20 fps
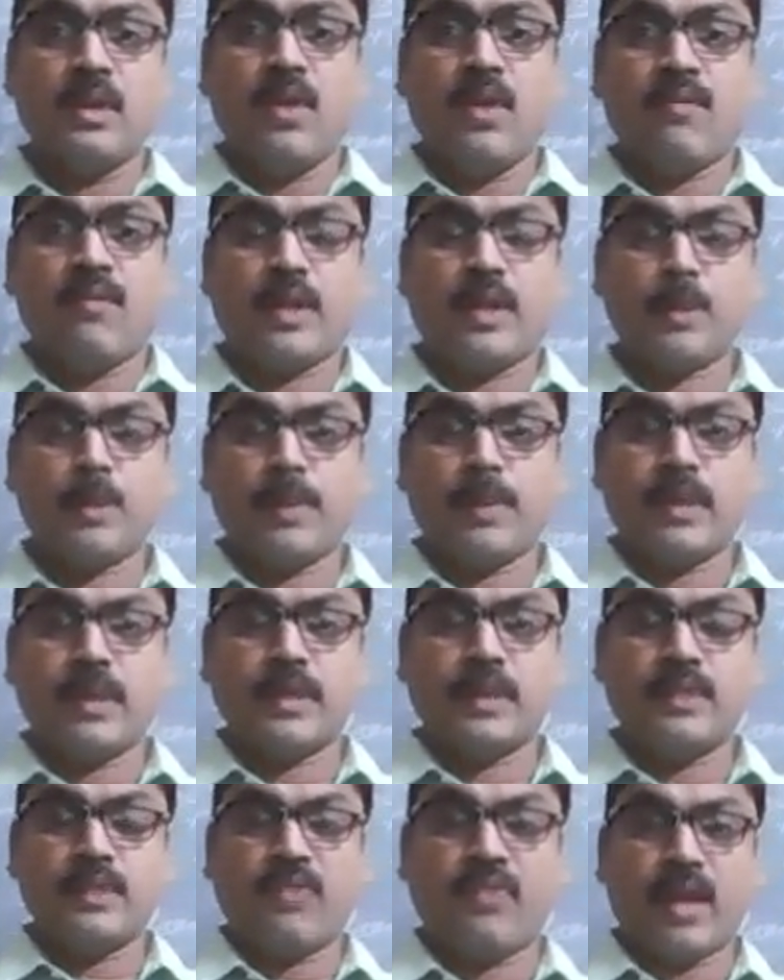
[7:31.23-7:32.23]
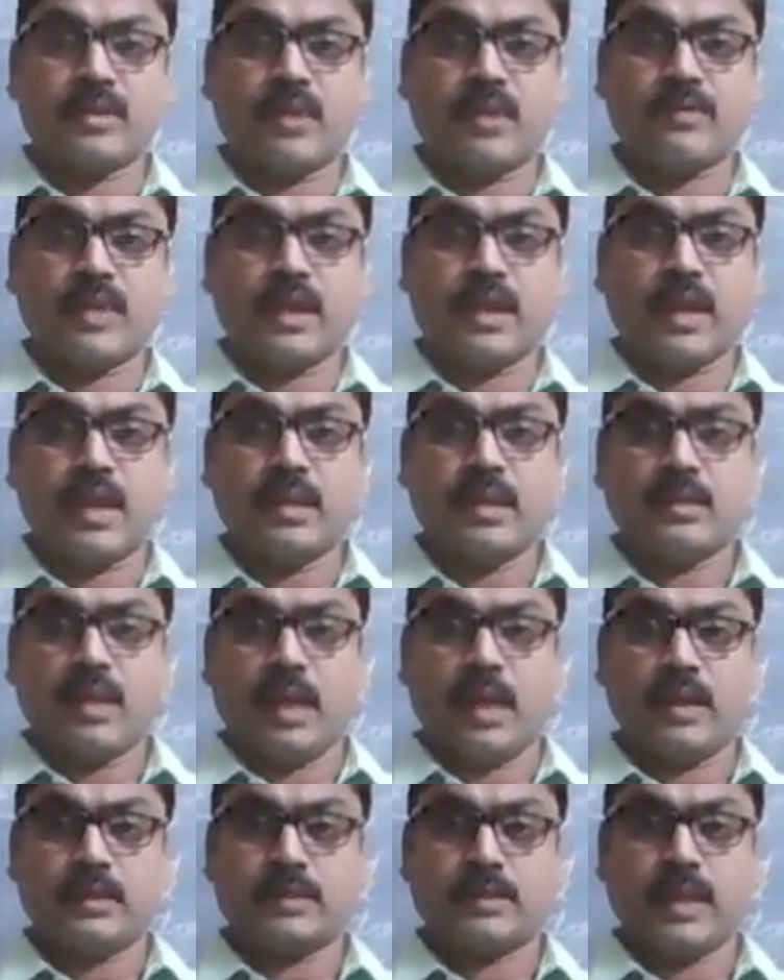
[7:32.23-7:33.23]
first part is facts of the case
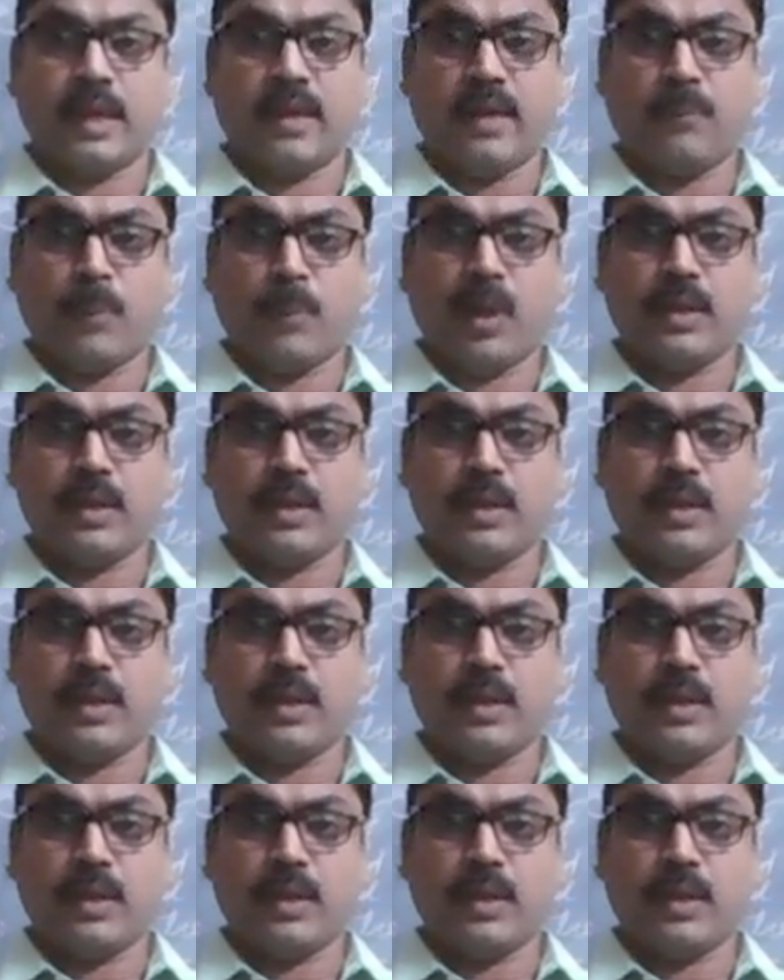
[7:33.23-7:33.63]
and the second